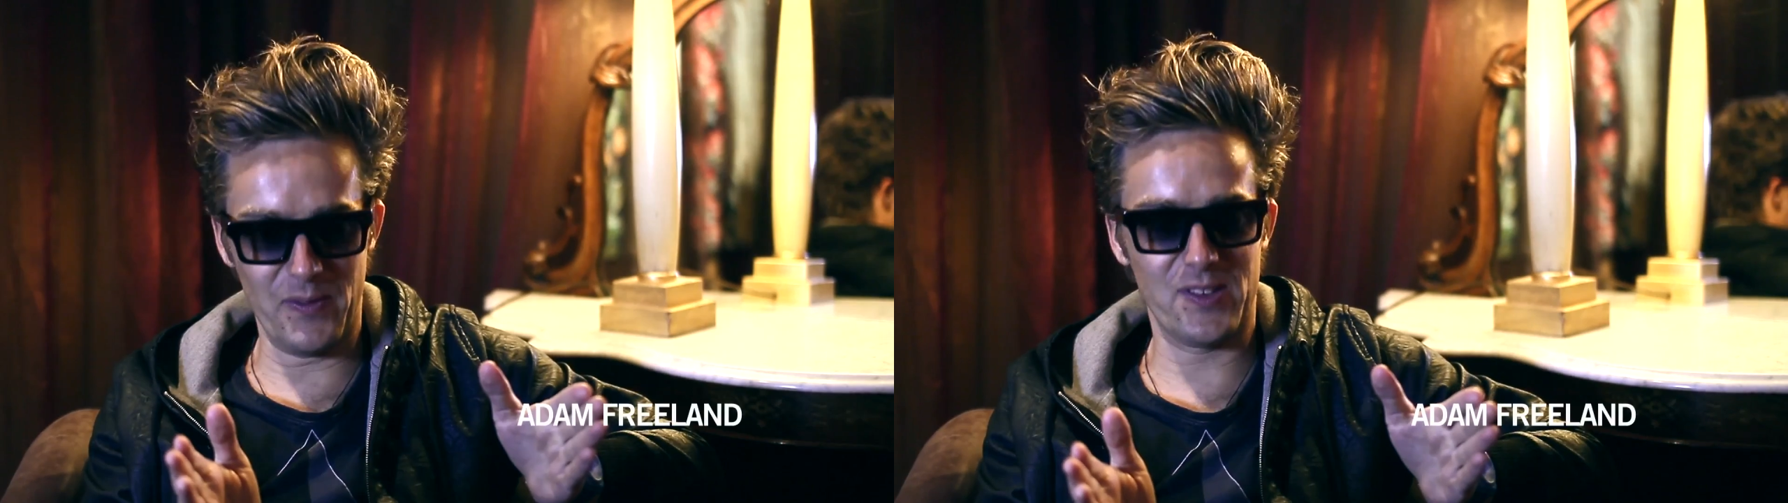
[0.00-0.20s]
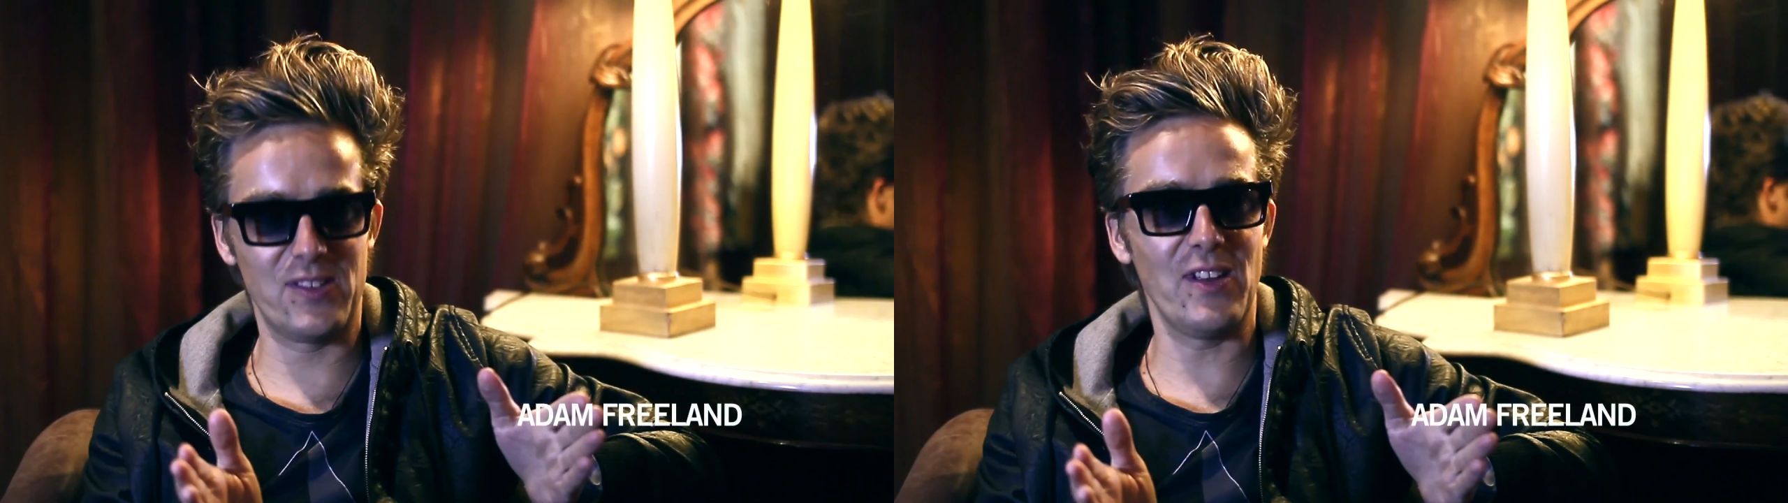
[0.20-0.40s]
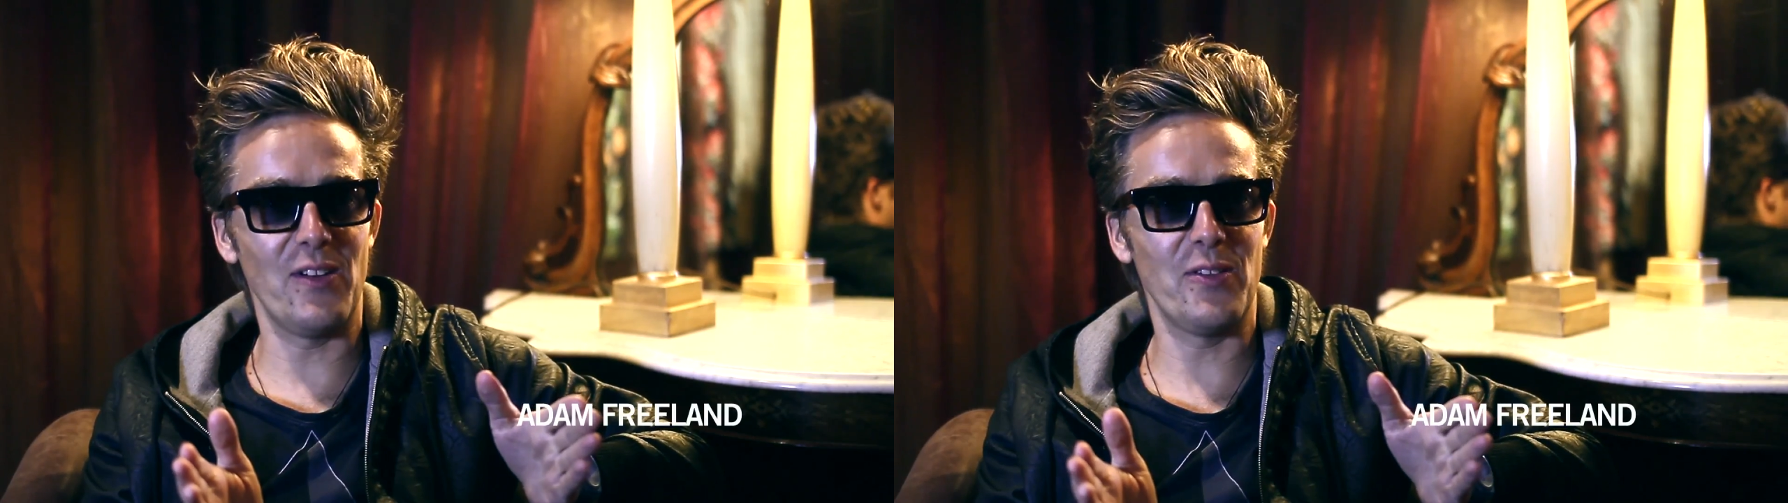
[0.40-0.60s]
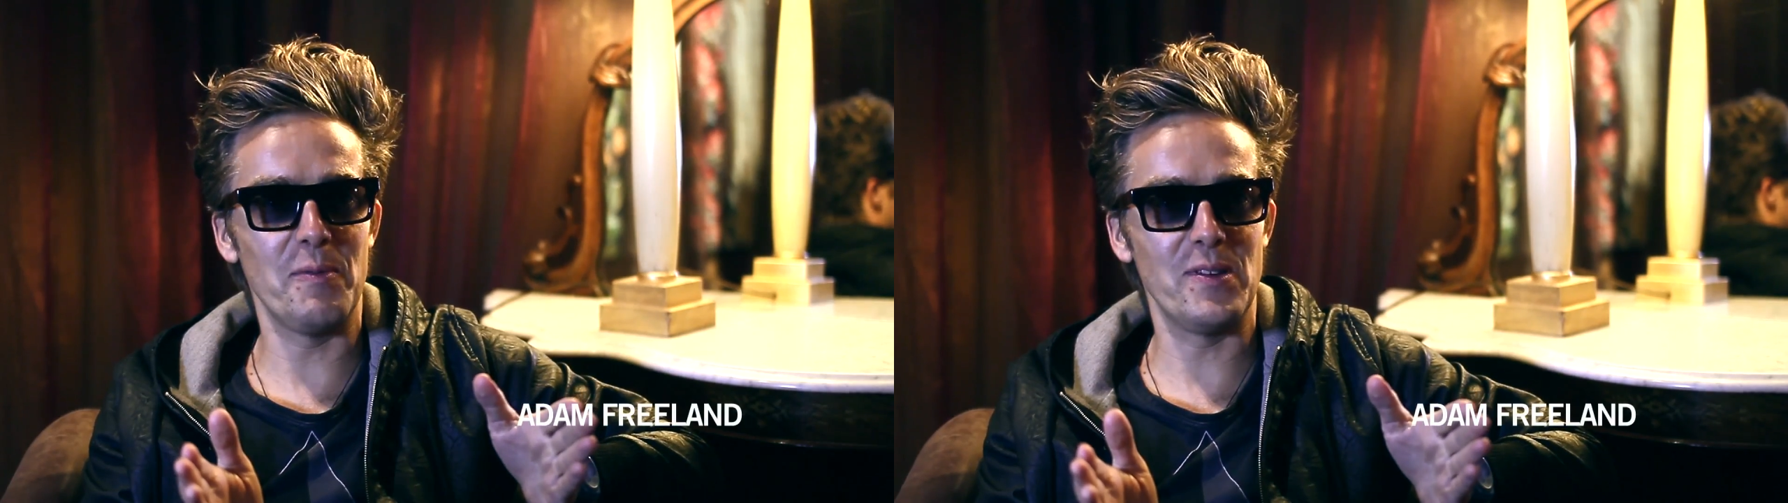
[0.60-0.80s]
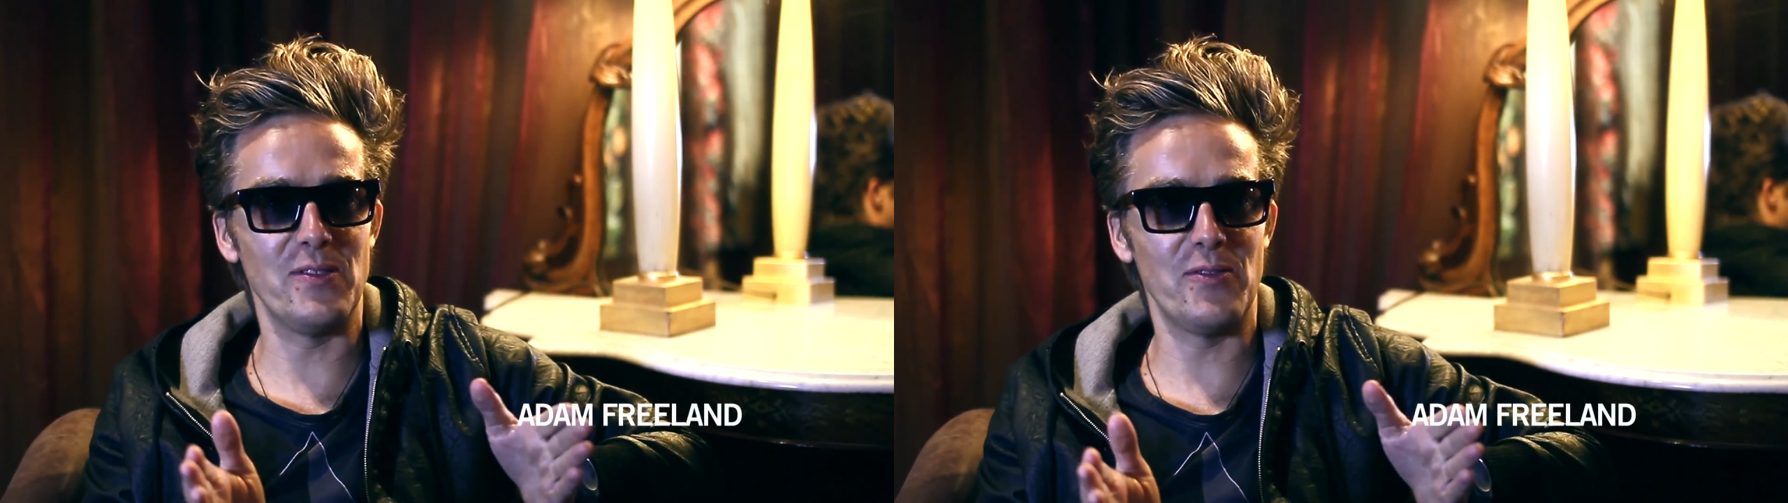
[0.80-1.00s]
a stealth
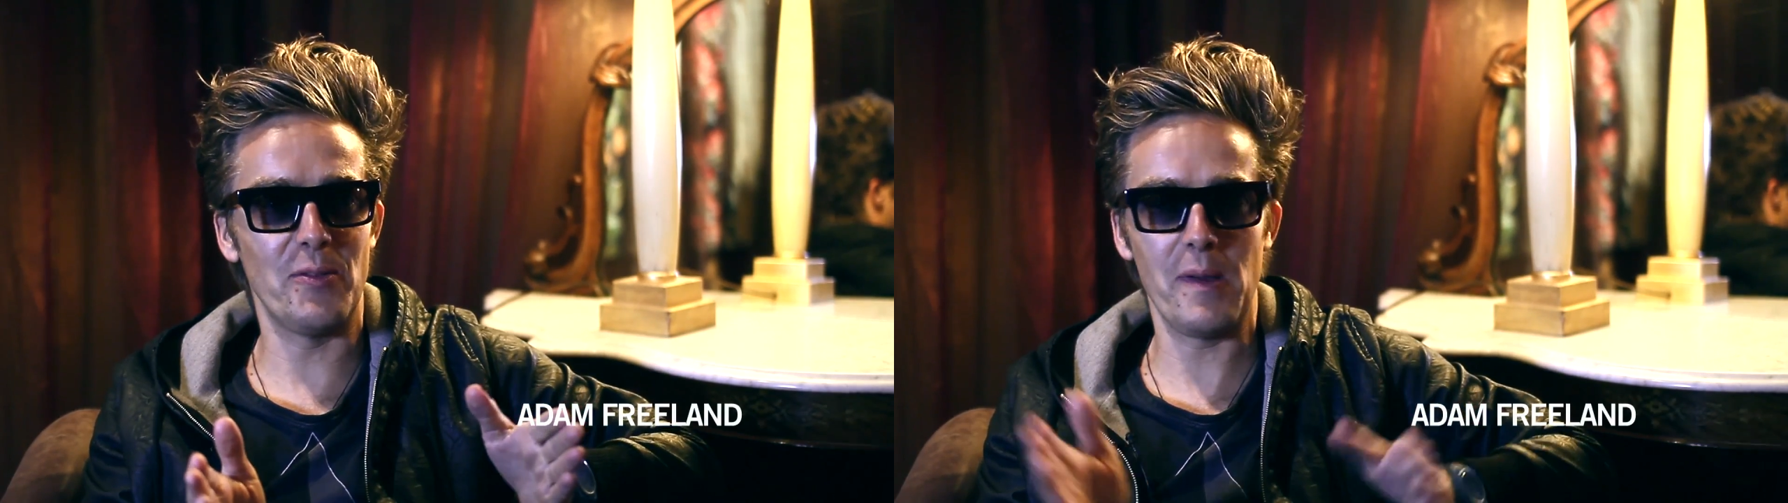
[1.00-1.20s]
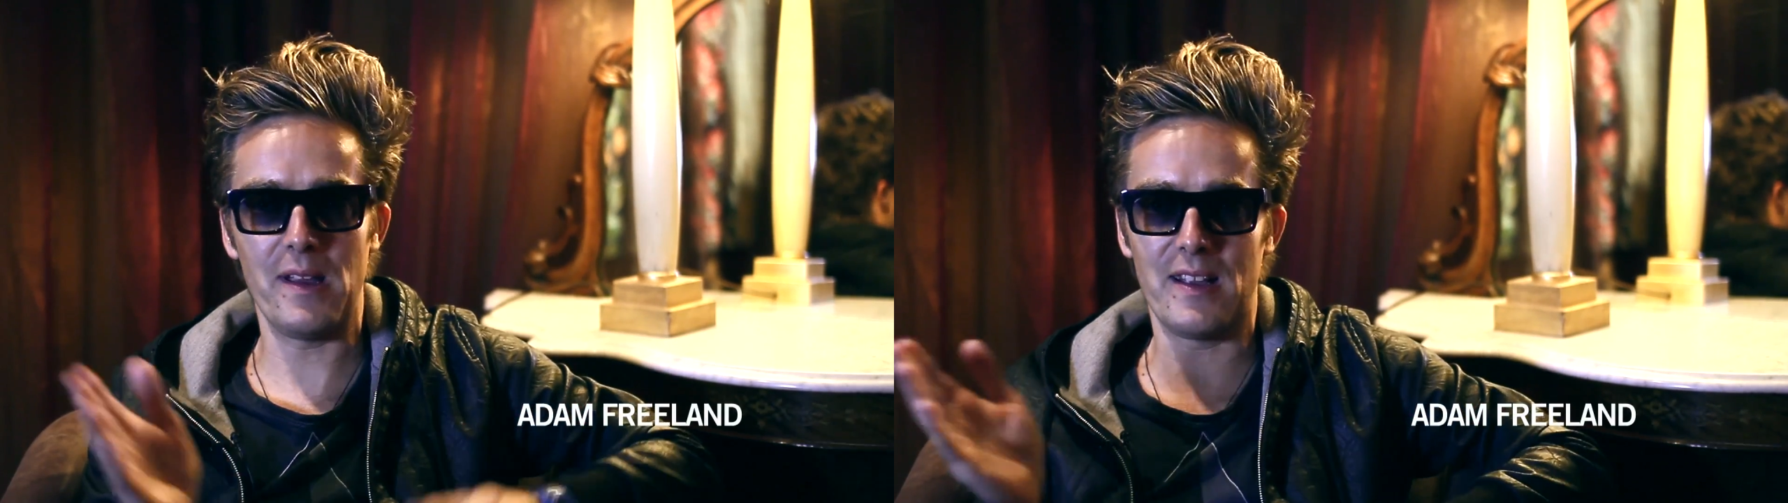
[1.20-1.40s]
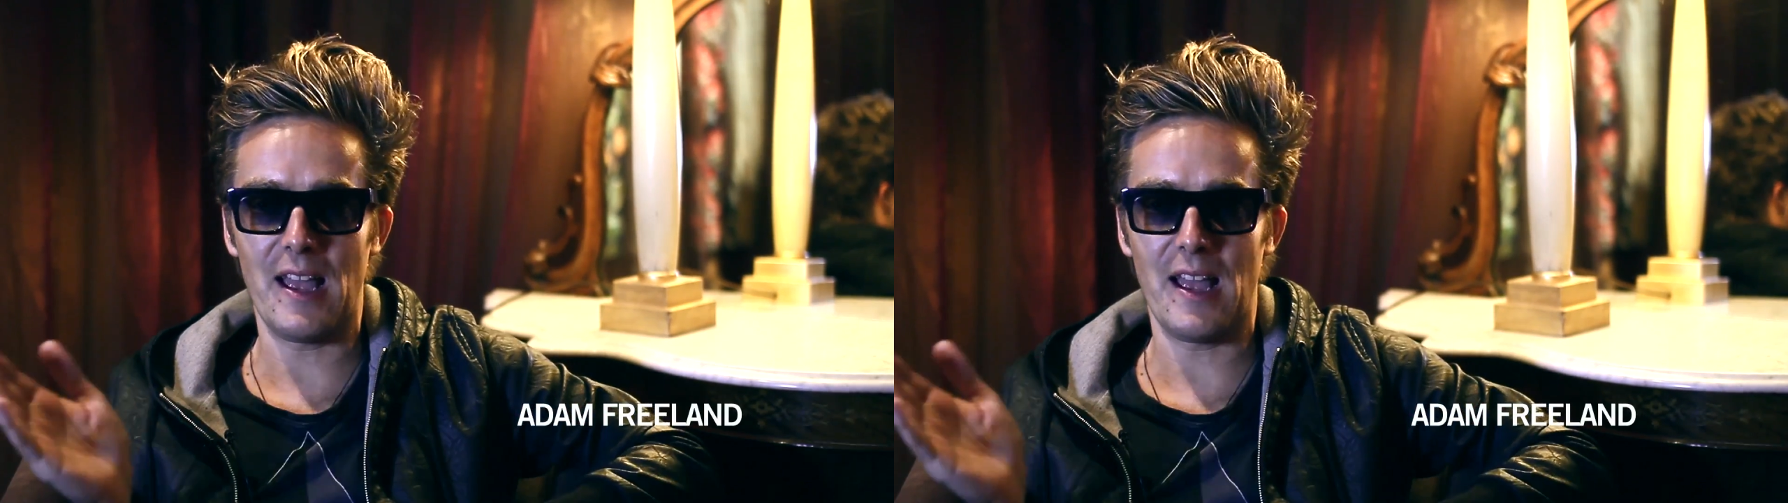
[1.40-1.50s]
mission for me.